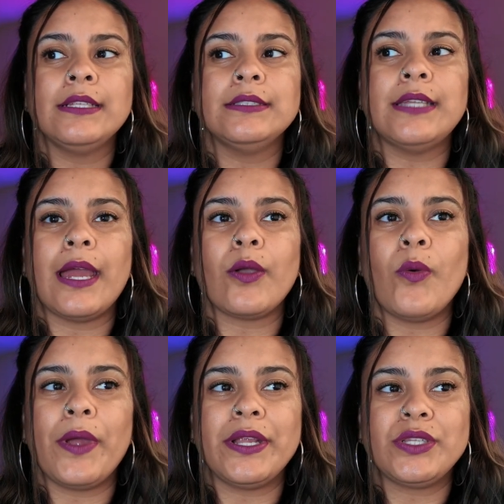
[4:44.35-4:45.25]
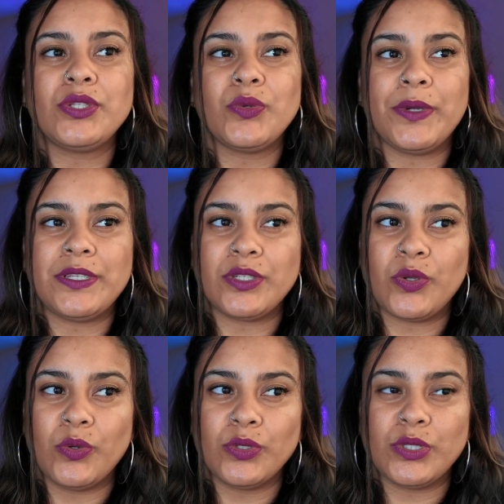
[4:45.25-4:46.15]
that going to a
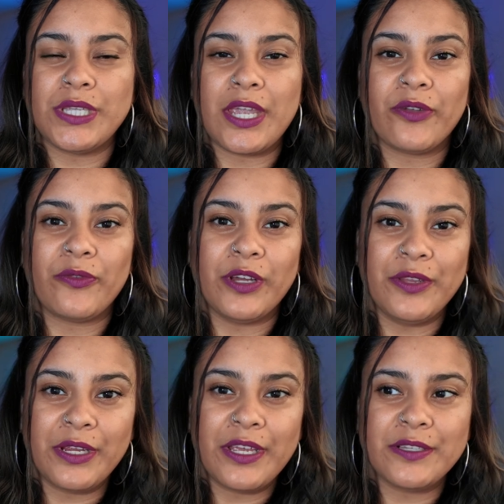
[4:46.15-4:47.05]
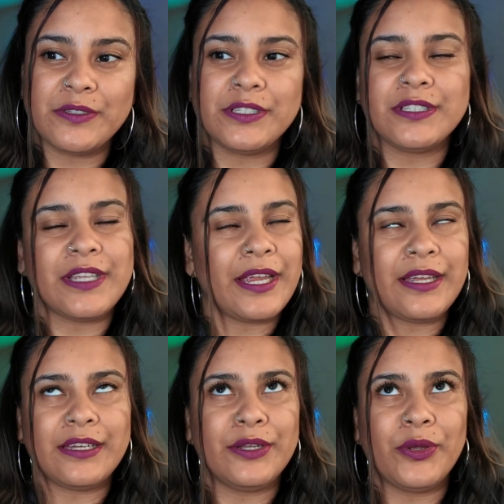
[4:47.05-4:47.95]
school to take care of other kids was just
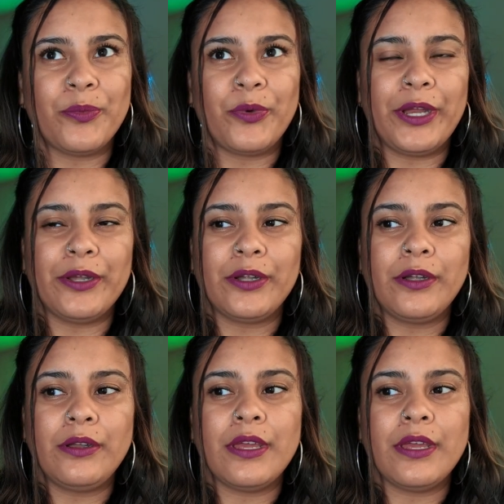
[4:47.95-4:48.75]
like a no-brainer.